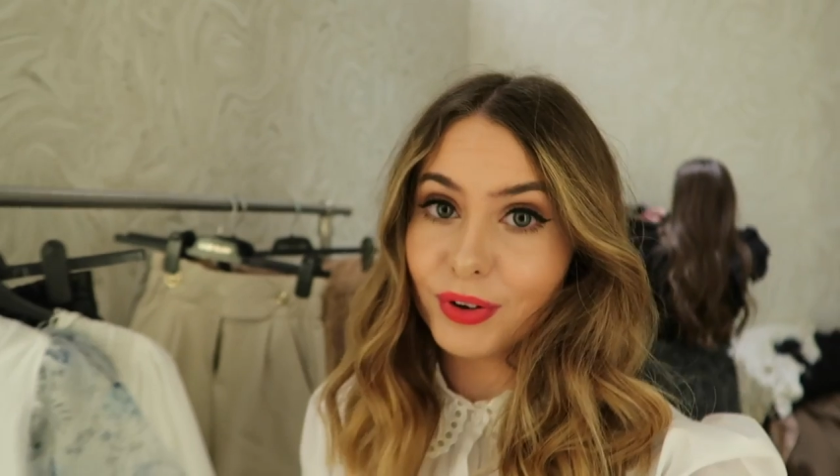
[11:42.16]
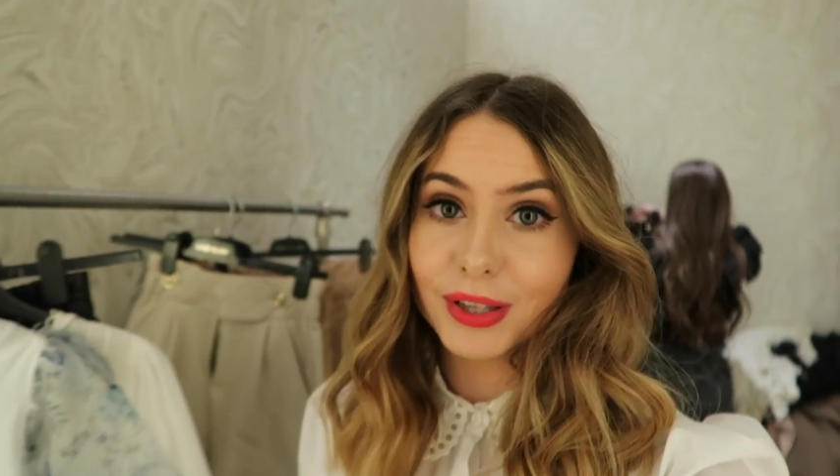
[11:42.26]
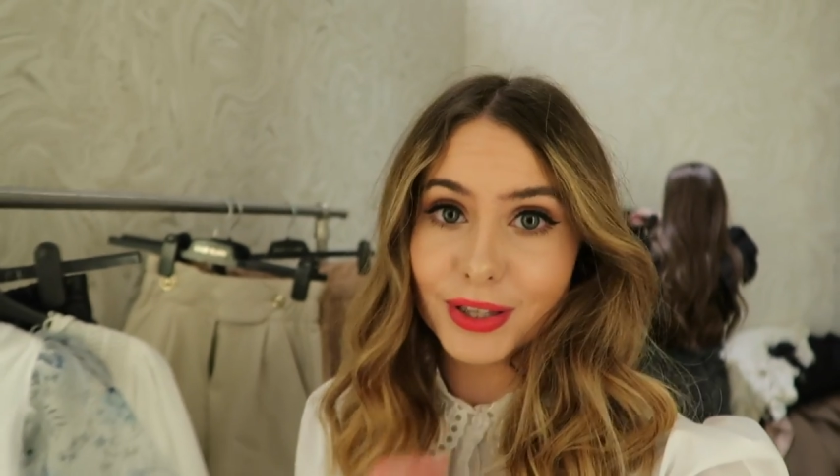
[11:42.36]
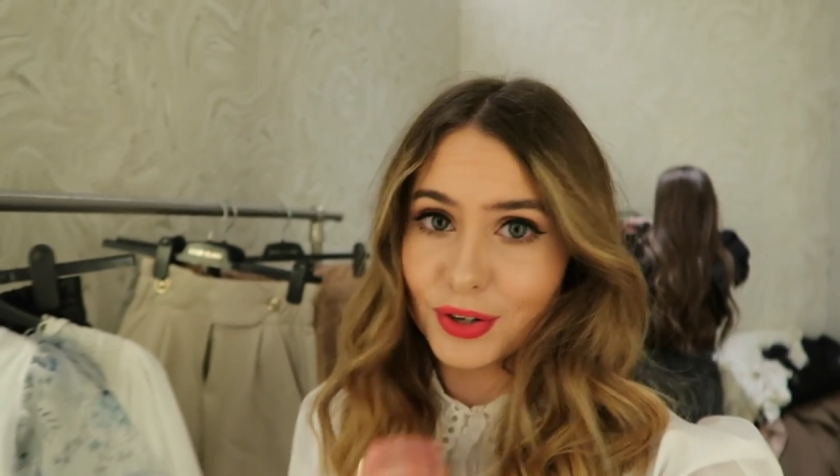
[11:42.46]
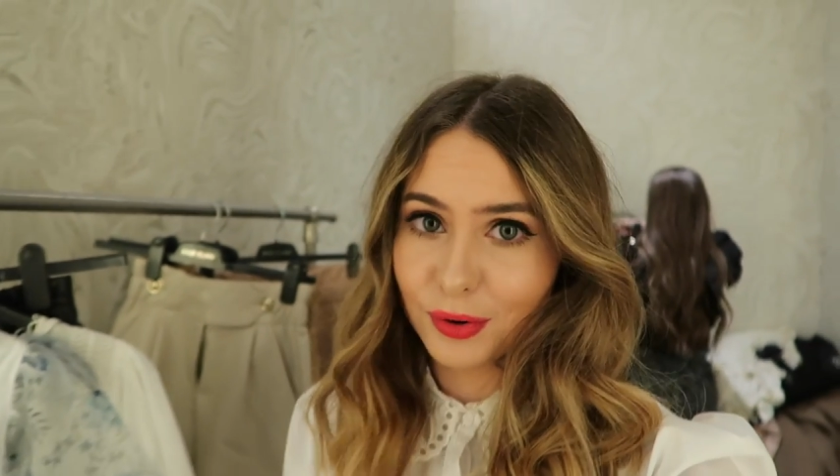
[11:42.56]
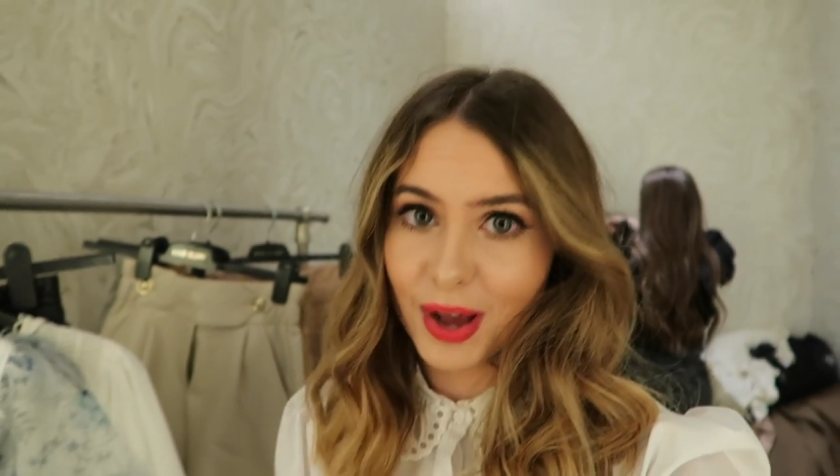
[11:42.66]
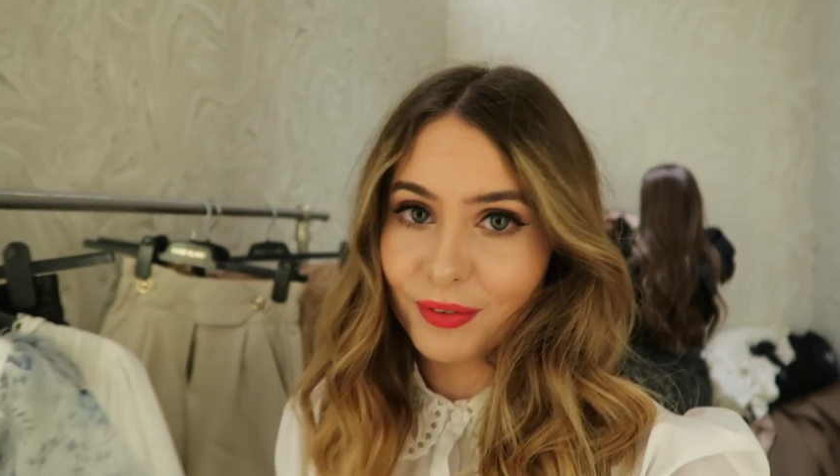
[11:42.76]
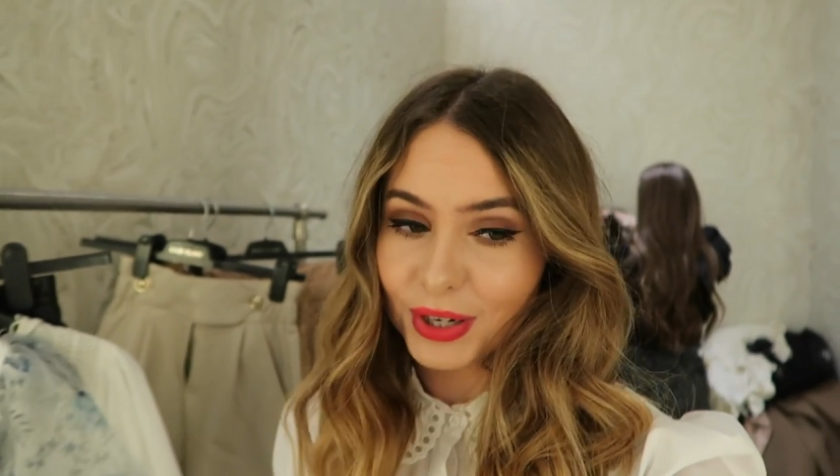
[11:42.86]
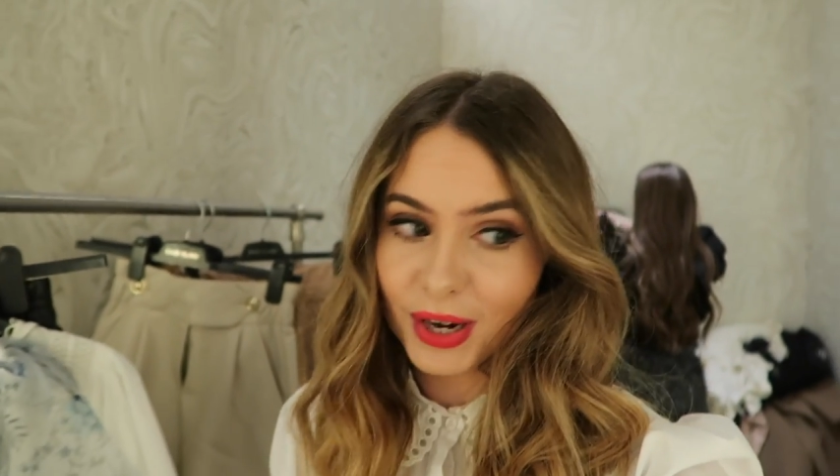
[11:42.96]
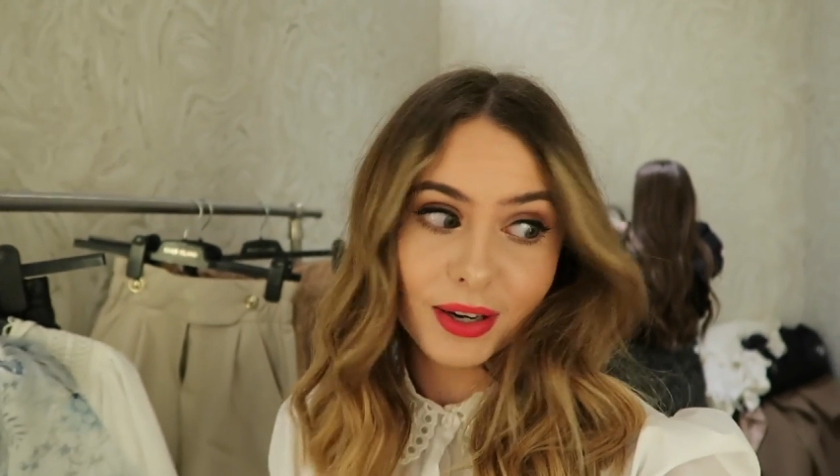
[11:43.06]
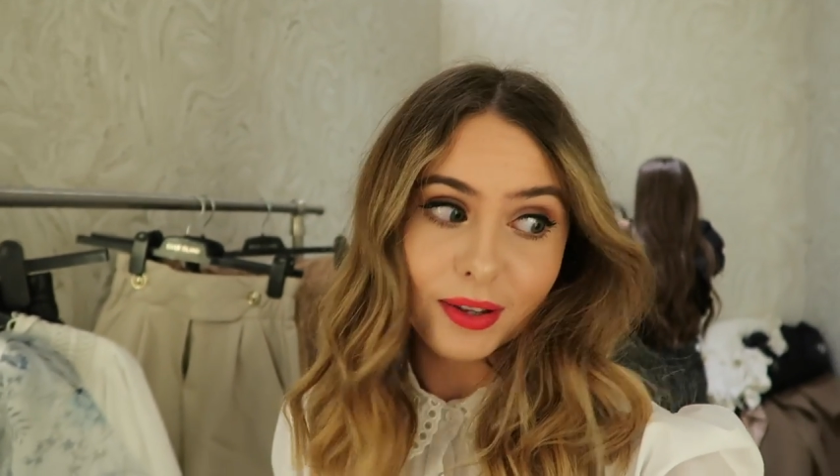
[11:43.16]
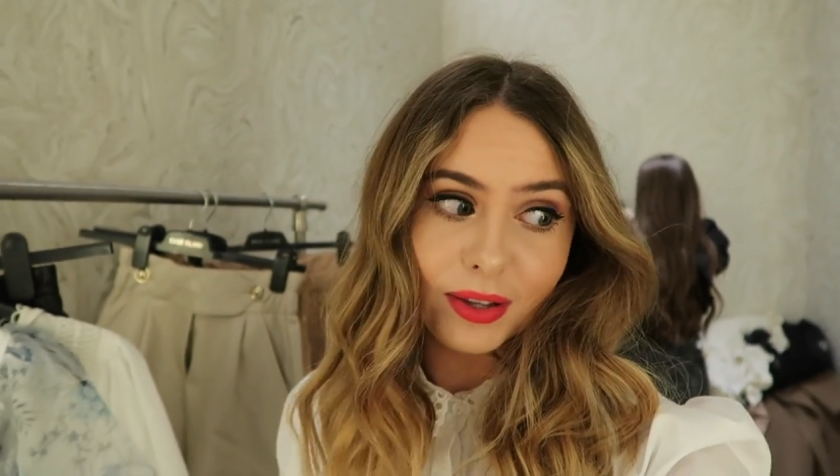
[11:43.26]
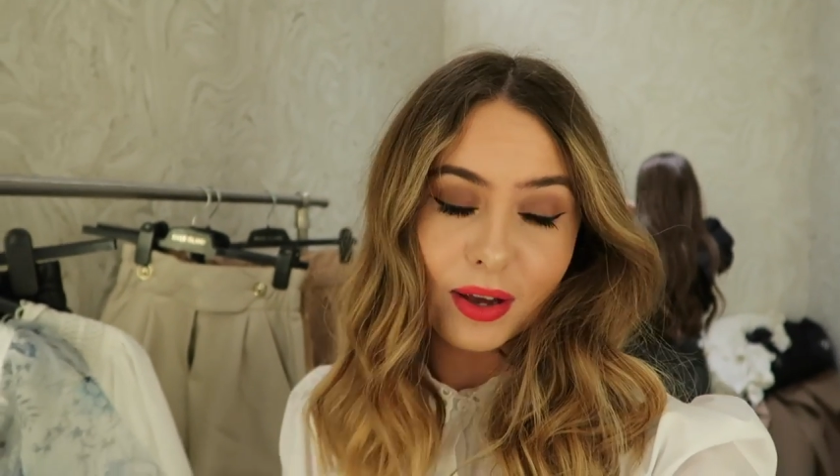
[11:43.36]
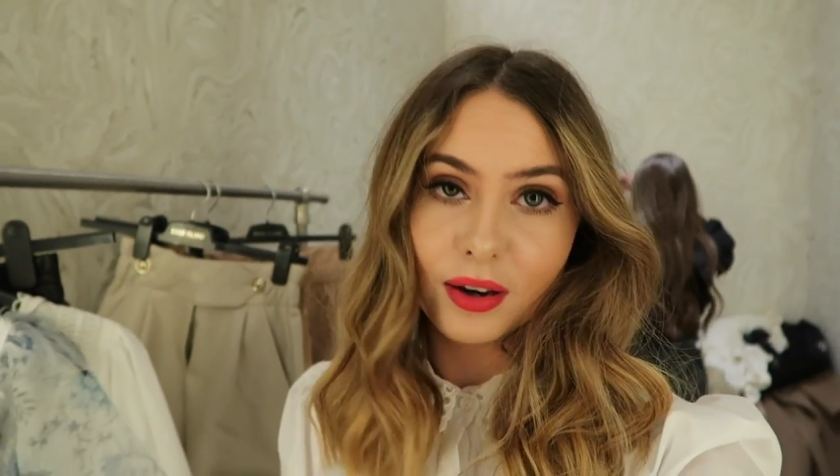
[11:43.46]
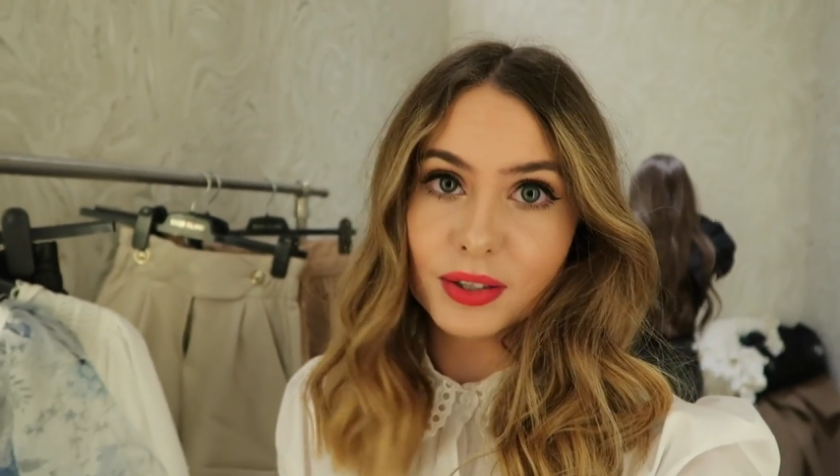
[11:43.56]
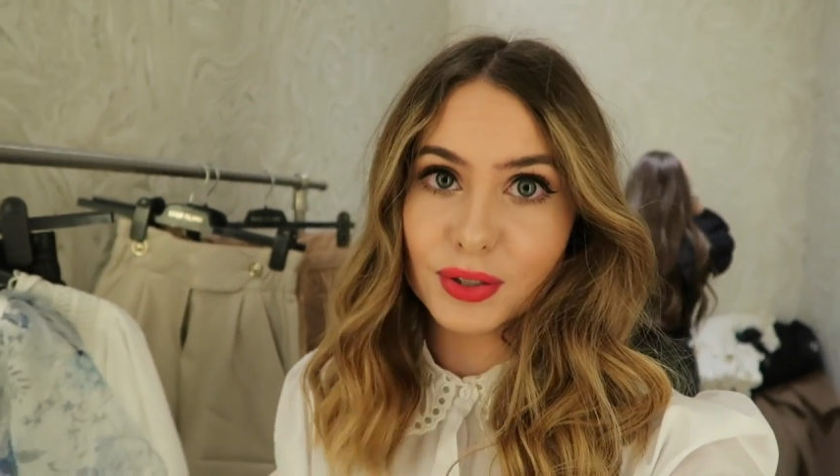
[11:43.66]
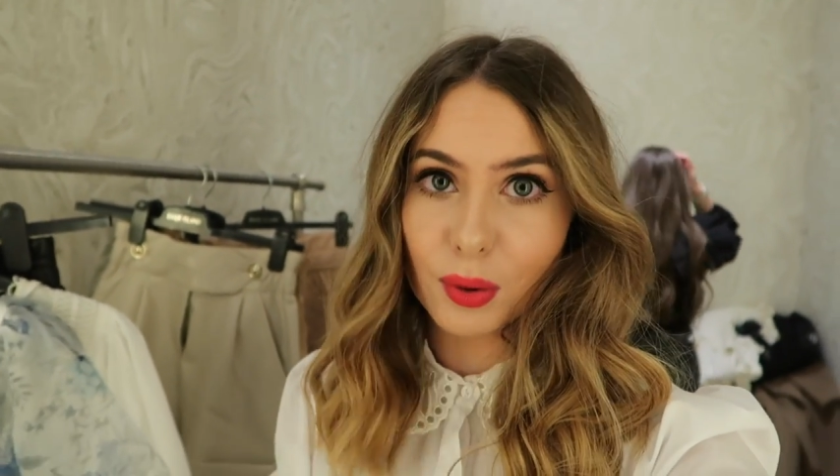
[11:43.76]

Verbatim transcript: have it and they don't have it in any of the colors.